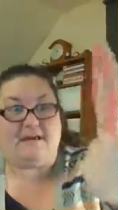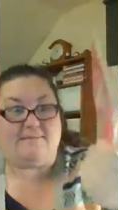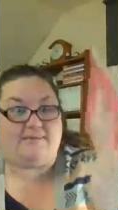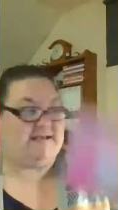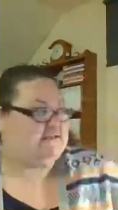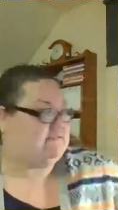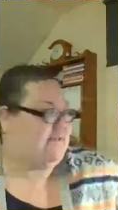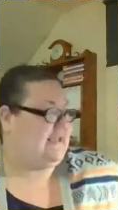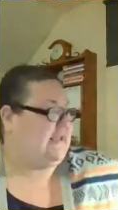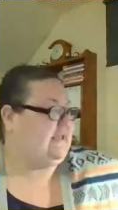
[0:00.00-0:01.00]

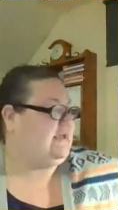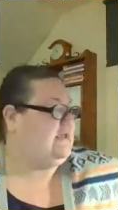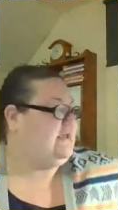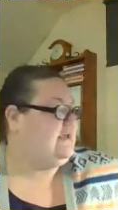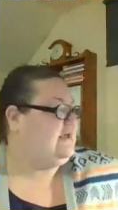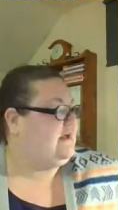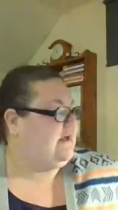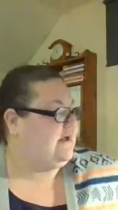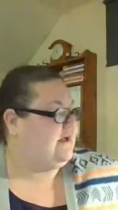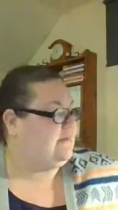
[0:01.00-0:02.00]
amazing.
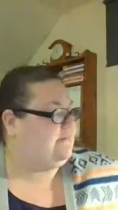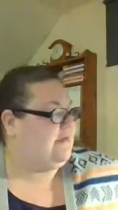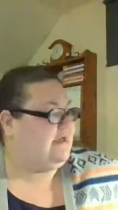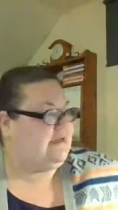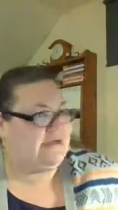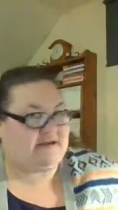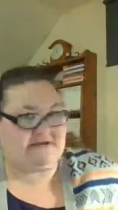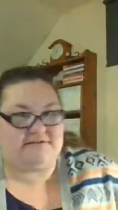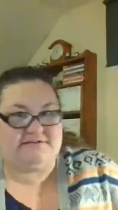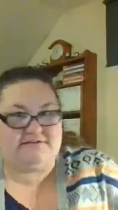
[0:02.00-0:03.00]
Um, and
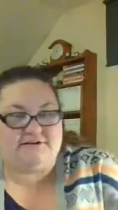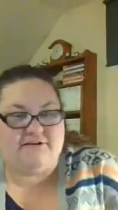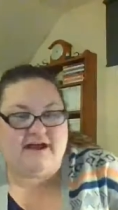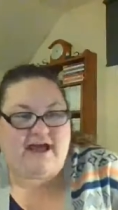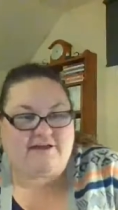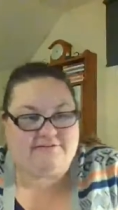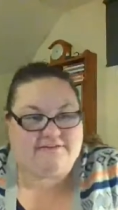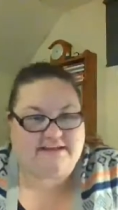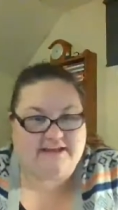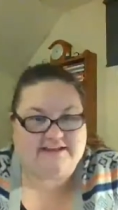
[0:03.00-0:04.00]
get
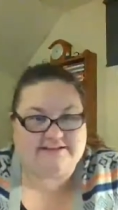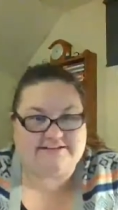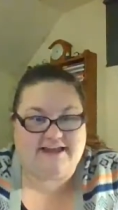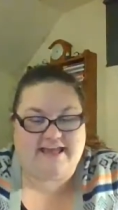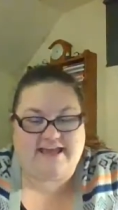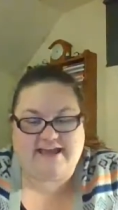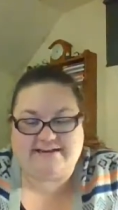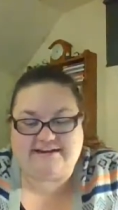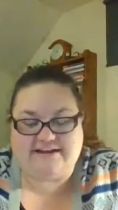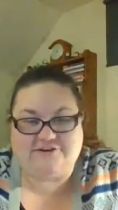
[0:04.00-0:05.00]
crafting and,
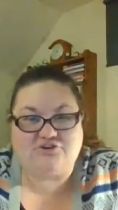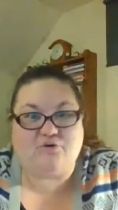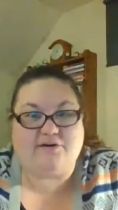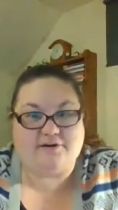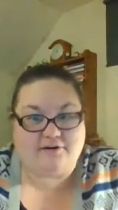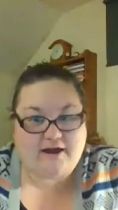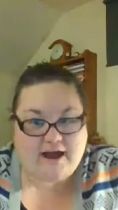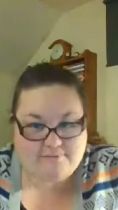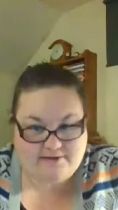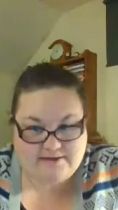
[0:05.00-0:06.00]
and enjoy your
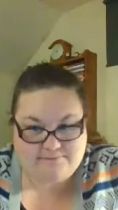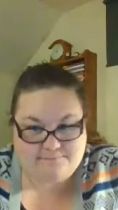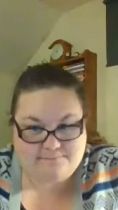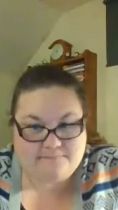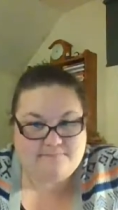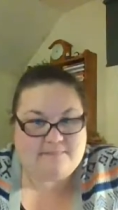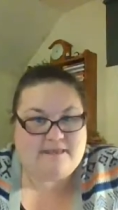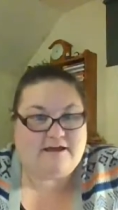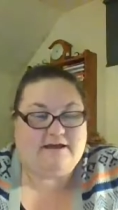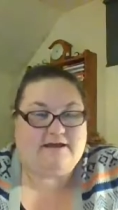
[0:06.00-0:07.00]
hobby.
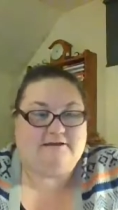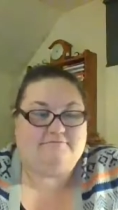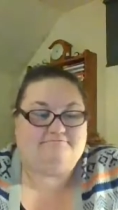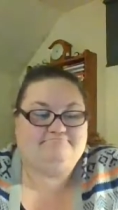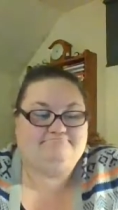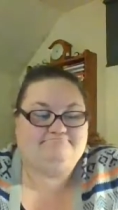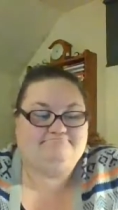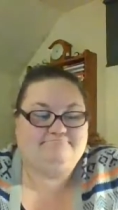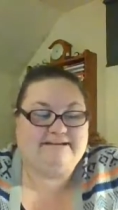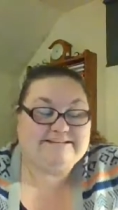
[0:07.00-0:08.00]
Um,
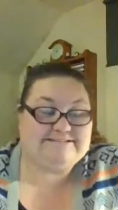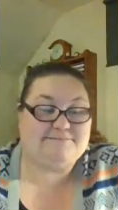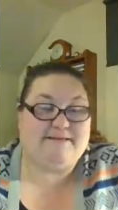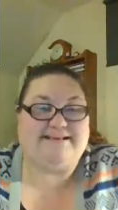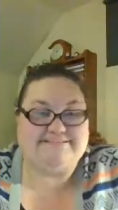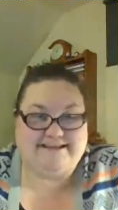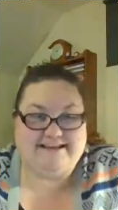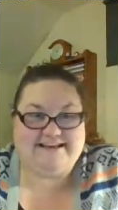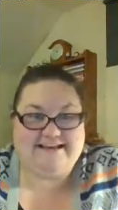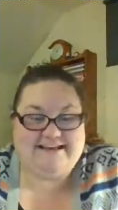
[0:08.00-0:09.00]
it's
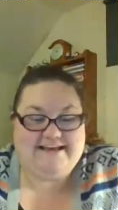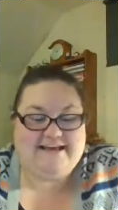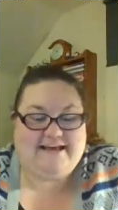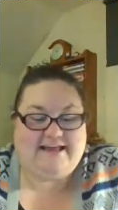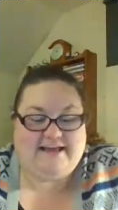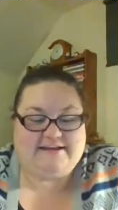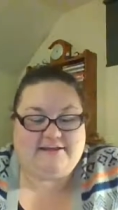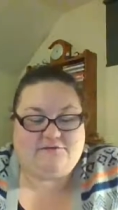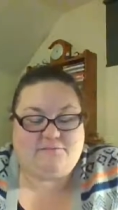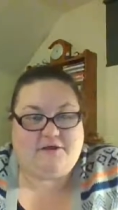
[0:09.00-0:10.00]
amazing and
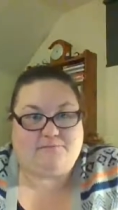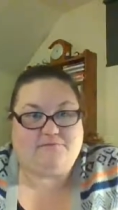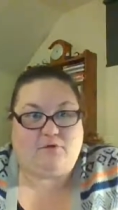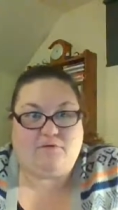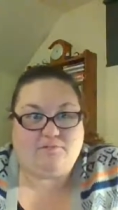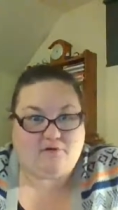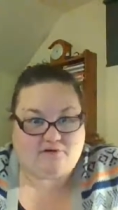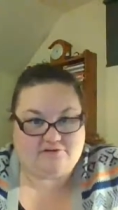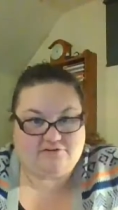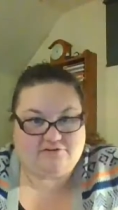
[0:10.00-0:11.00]
has become so
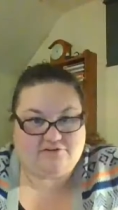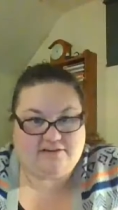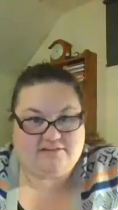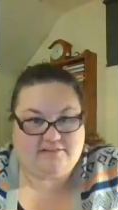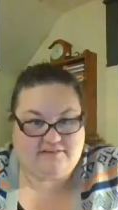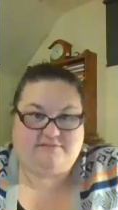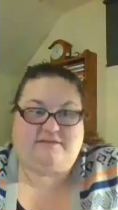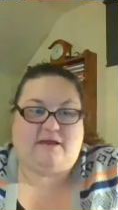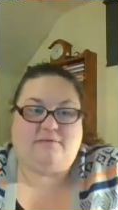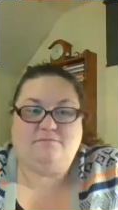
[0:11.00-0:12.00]
important during these
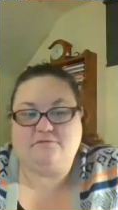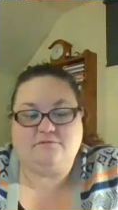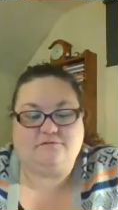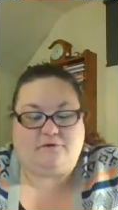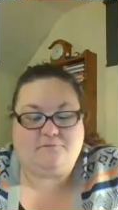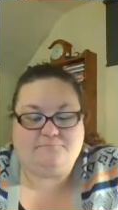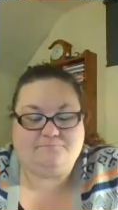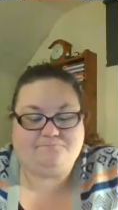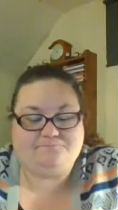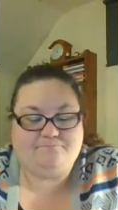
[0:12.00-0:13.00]
times. So,
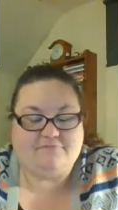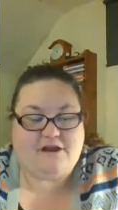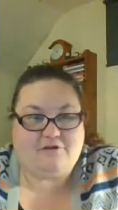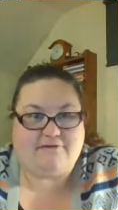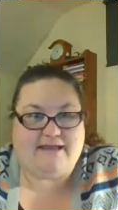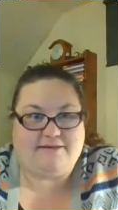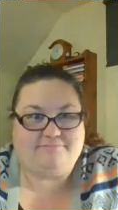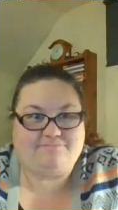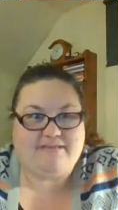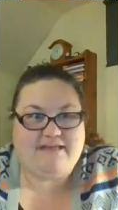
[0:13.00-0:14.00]
all right.